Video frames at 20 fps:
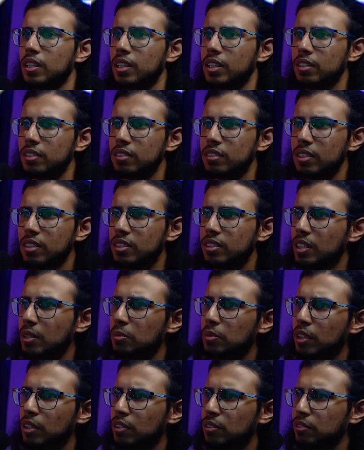I can see
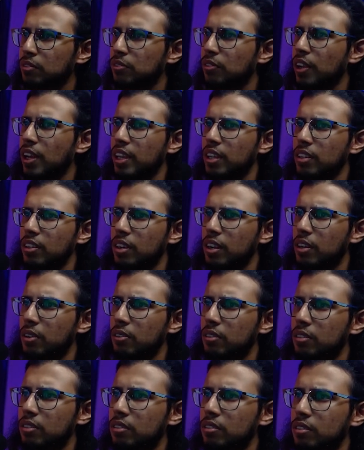something flying
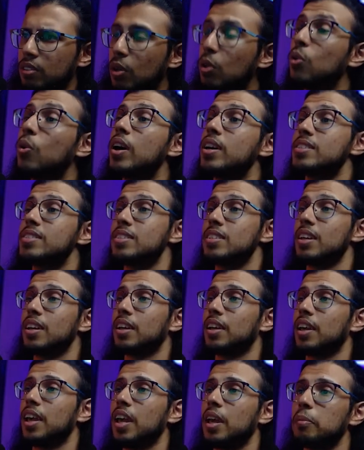around. Oh, I see a
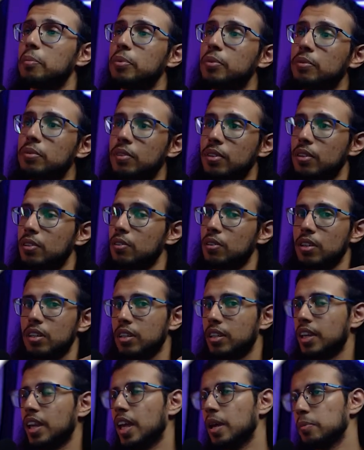cape, you know, a
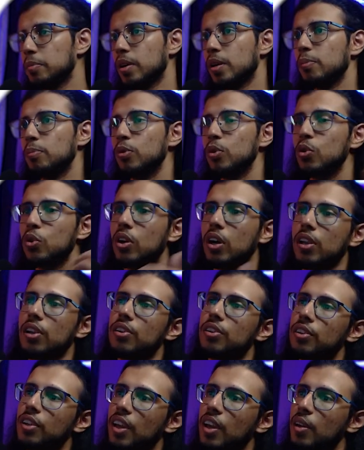cape, a
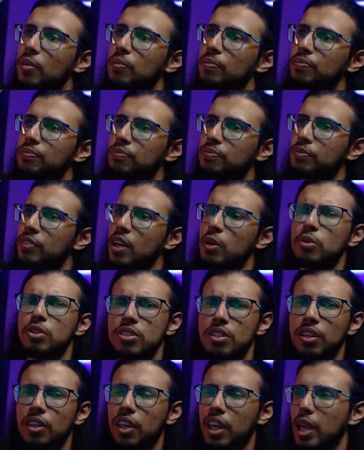blue-colored cape. I wish
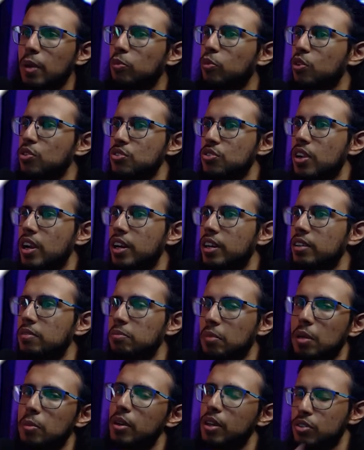the cape was red.
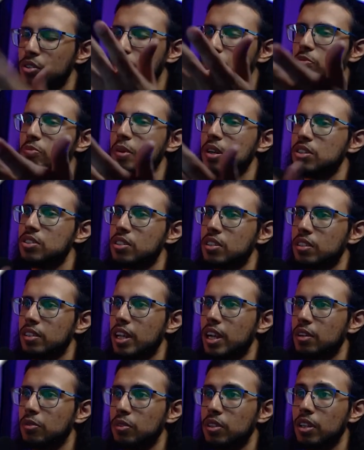Maybe I should have mentioned
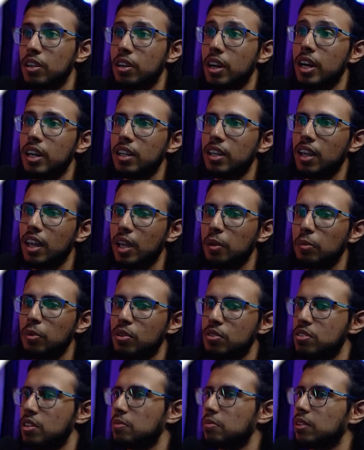that with a red cape
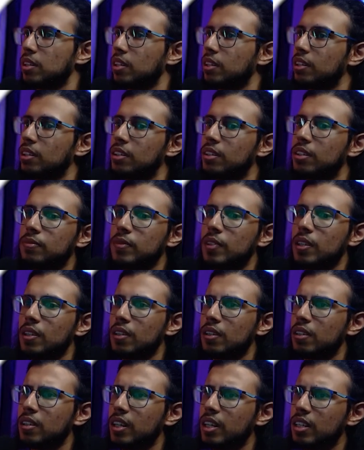or something.
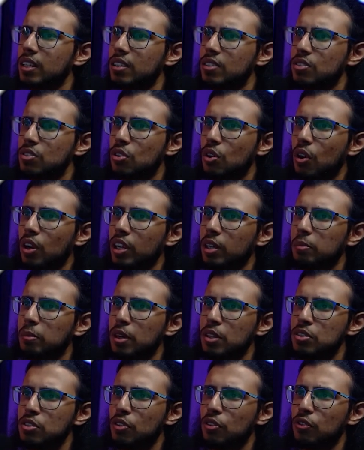Alright, it's drawing a
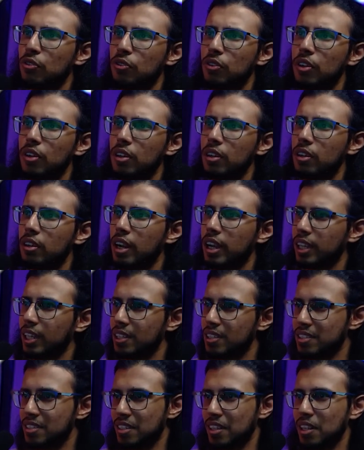bunch of fur. I
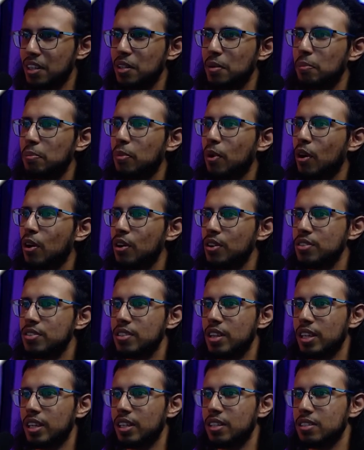can see the paws,
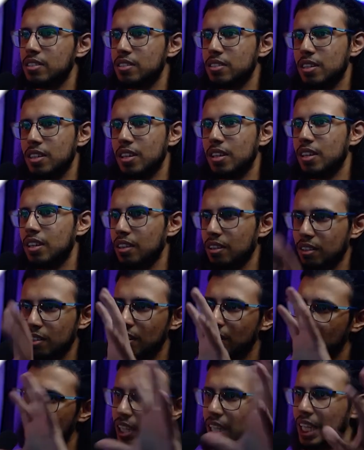I can see
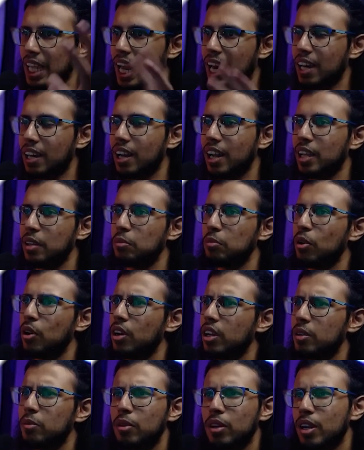a cat-like
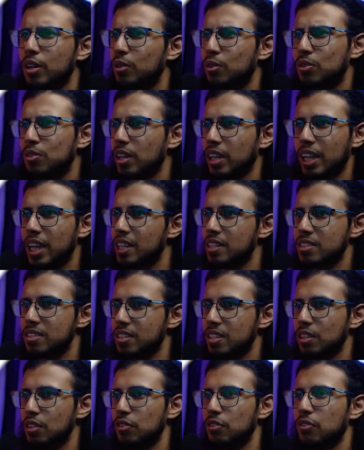body, but I don't again
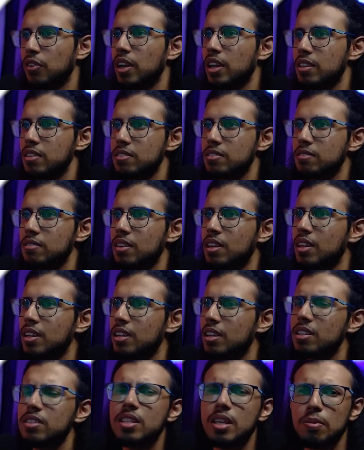see the face.
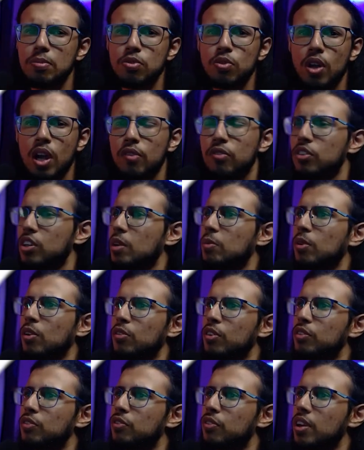It seems to have trouble
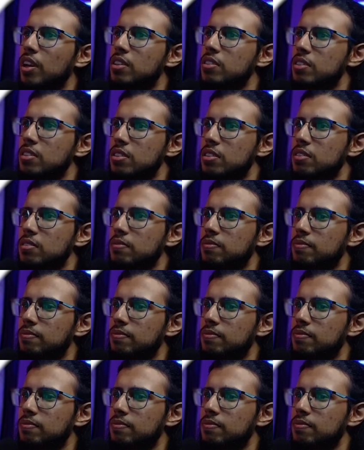with faces.